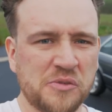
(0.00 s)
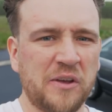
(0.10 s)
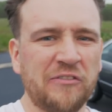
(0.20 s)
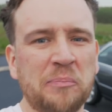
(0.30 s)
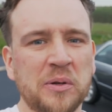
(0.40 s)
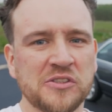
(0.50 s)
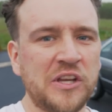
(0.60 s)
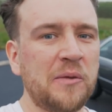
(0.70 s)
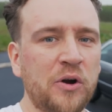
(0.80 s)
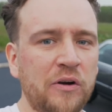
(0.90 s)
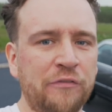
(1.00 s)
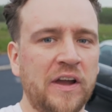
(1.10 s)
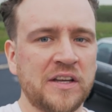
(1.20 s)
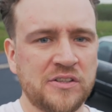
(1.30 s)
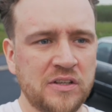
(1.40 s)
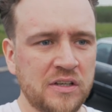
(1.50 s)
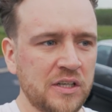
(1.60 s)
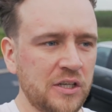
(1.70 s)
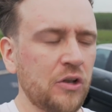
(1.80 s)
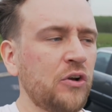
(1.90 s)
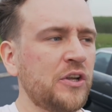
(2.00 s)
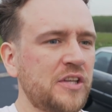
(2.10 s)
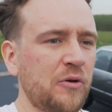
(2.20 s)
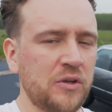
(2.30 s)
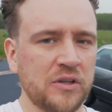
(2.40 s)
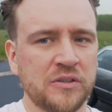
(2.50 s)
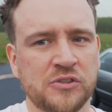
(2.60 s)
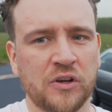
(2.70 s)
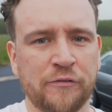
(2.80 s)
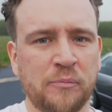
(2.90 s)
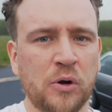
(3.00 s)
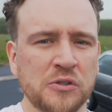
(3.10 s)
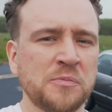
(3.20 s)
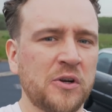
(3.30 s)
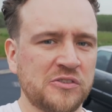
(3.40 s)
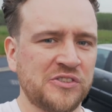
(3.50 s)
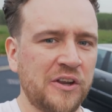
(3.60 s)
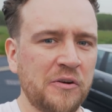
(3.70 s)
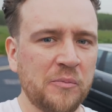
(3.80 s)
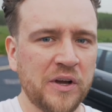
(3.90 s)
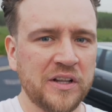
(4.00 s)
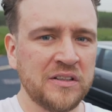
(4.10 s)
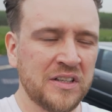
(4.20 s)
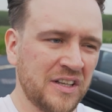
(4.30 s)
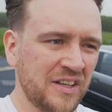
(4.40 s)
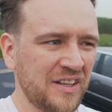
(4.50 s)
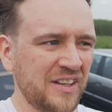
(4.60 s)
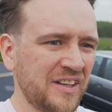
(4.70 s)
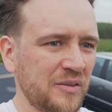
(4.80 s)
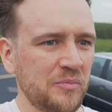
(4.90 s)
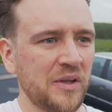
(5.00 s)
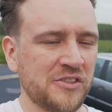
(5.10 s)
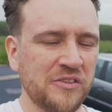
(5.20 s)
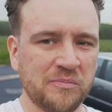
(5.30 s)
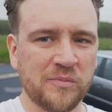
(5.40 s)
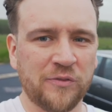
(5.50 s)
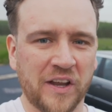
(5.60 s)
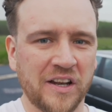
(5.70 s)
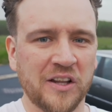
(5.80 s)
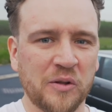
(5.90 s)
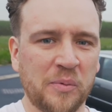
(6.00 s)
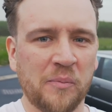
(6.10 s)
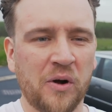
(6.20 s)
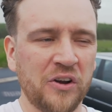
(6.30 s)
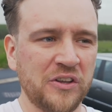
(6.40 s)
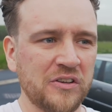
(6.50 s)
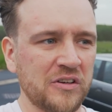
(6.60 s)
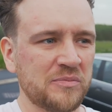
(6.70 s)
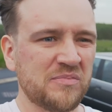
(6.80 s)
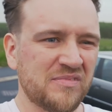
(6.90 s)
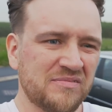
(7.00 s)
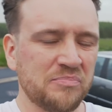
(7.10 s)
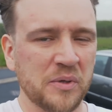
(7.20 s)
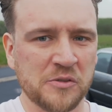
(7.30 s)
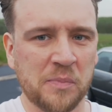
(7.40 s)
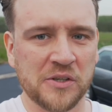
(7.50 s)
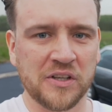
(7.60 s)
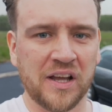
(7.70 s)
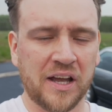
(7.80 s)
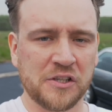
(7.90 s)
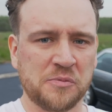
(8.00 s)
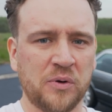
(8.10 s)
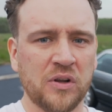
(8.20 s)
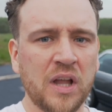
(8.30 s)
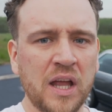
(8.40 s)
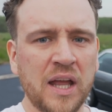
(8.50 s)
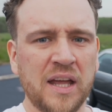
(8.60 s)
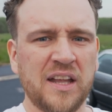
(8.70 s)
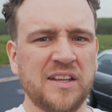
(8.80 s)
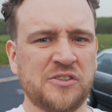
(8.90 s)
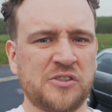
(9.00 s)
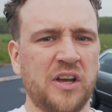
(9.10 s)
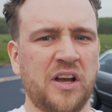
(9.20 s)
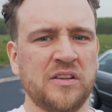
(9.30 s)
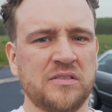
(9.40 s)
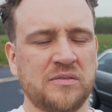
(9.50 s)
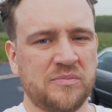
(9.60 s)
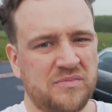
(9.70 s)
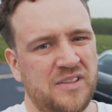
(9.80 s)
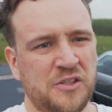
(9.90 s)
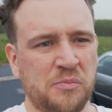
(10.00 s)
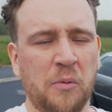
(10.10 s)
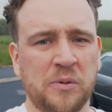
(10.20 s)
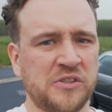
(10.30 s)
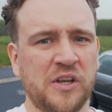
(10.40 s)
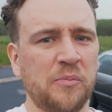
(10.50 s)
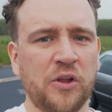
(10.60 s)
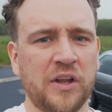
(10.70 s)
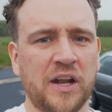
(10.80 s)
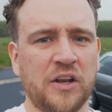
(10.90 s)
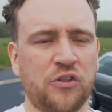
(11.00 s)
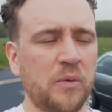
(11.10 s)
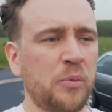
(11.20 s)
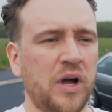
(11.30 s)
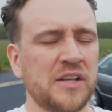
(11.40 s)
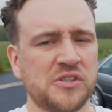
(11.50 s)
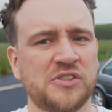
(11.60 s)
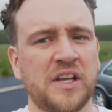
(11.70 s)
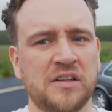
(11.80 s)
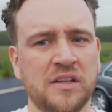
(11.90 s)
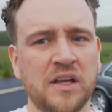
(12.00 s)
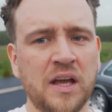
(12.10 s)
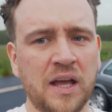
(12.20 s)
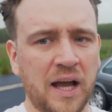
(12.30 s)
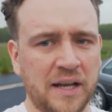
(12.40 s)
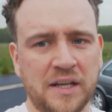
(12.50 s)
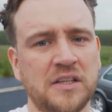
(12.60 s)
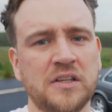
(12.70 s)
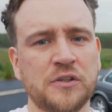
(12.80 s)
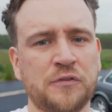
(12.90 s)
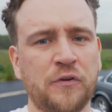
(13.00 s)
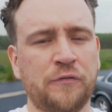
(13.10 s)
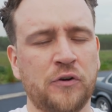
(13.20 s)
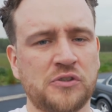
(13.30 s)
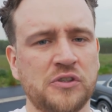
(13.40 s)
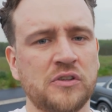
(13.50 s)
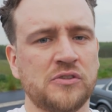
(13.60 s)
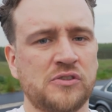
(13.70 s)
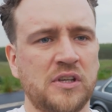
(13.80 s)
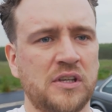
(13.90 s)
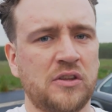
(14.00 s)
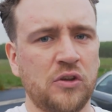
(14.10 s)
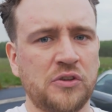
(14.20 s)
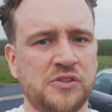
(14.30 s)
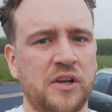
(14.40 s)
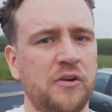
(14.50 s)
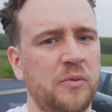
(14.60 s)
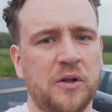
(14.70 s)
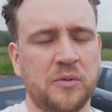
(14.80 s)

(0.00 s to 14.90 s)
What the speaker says: bit of a placebo effect. You're looking down at a sort of motorsport steering wheel, makes it feel a little bit more, you know, a bit special I guess, but it's more placebo than anything. But as I said, I needed this for a function because the other steering wheel